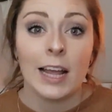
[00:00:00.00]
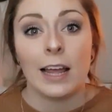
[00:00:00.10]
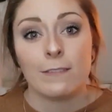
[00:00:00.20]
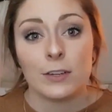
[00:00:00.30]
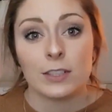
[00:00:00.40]

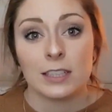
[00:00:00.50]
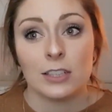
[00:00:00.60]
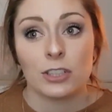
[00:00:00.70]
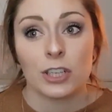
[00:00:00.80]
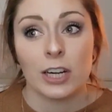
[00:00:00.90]
if you're a
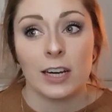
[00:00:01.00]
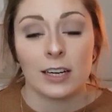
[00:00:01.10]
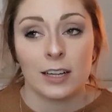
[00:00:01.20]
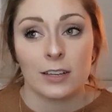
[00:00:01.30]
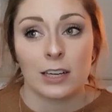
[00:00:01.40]
teacher in
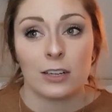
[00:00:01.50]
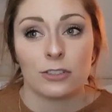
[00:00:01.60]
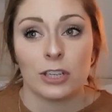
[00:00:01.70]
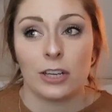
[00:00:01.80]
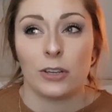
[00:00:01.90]
another
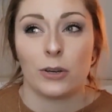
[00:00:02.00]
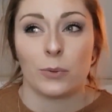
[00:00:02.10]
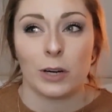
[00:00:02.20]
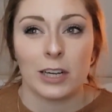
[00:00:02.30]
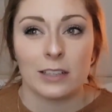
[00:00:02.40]
country, your
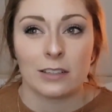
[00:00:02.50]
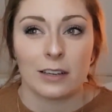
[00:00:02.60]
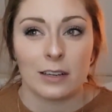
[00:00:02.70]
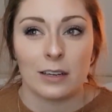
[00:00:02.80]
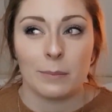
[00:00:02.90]
work isn't
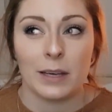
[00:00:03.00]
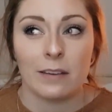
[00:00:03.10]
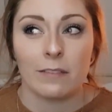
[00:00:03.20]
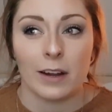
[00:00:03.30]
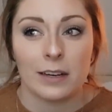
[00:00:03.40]
going to be
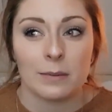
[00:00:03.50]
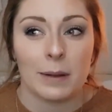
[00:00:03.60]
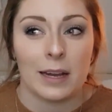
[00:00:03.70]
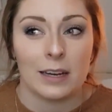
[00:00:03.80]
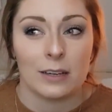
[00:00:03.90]
very
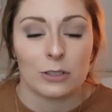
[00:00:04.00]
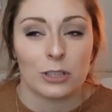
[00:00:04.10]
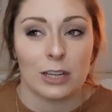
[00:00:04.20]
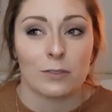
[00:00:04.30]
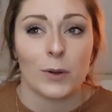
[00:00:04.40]
demanding or
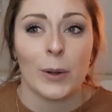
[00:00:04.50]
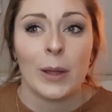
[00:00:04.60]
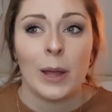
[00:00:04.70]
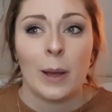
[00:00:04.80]
stressful.